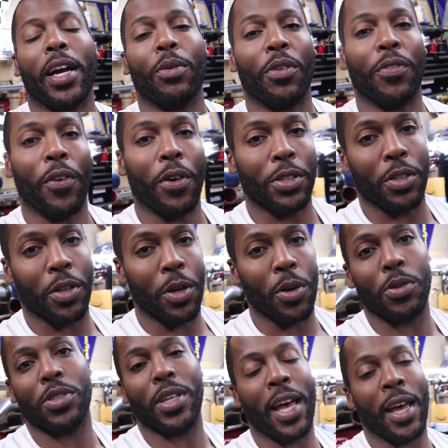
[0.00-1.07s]
kind of refer to
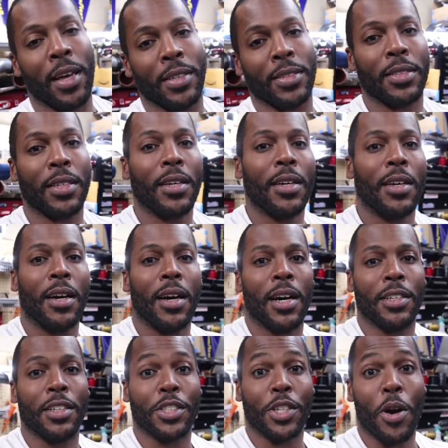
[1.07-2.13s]
those as
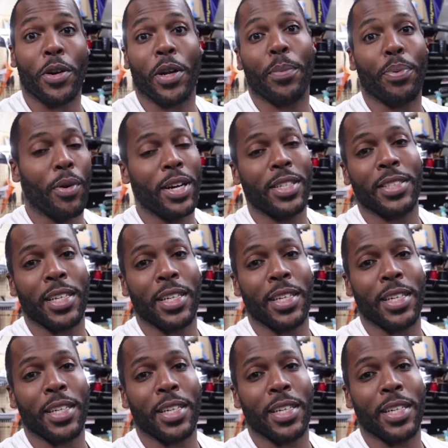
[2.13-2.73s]
uh, the turn and pray